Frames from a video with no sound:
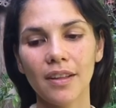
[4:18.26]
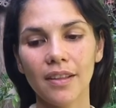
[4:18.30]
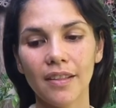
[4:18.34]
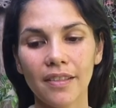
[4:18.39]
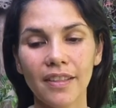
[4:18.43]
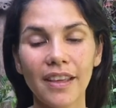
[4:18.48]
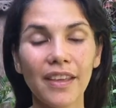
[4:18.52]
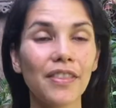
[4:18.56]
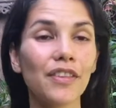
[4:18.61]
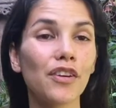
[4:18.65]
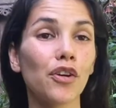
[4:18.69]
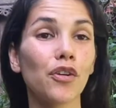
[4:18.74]

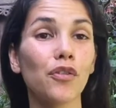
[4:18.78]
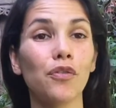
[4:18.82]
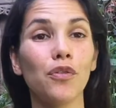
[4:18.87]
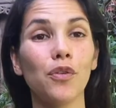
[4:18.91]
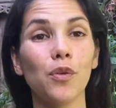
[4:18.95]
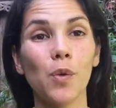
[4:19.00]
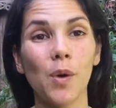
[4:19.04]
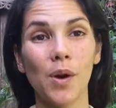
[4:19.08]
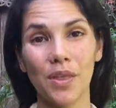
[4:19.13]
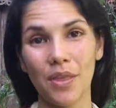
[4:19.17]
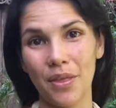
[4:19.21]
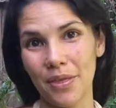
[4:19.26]
Then there are a
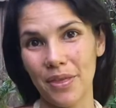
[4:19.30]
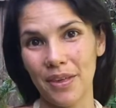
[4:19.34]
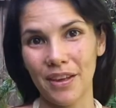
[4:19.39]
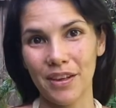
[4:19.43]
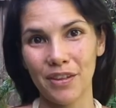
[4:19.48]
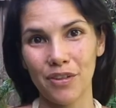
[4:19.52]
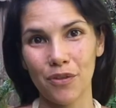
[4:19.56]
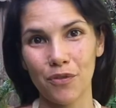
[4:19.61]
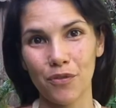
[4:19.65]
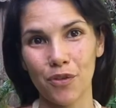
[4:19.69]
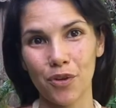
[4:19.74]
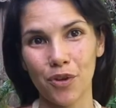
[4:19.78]
few other
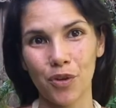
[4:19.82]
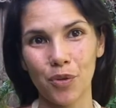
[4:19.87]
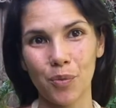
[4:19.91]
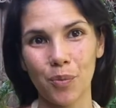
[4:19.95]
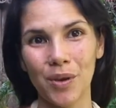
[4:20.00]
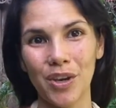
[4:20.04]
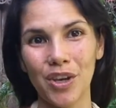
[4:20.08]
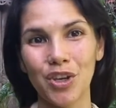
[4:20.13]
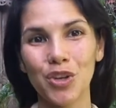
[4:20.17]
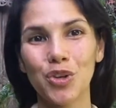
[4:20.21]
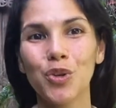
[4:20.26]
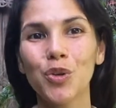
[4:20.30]
things, of course,
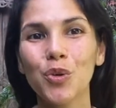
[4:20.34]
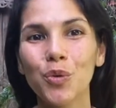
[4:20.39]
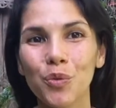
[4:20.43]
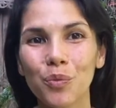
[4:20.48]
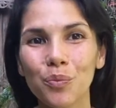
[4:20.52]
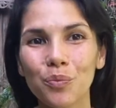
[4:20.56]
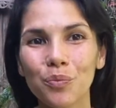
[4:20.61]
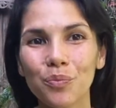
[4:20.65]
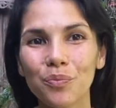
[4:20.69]
we can do.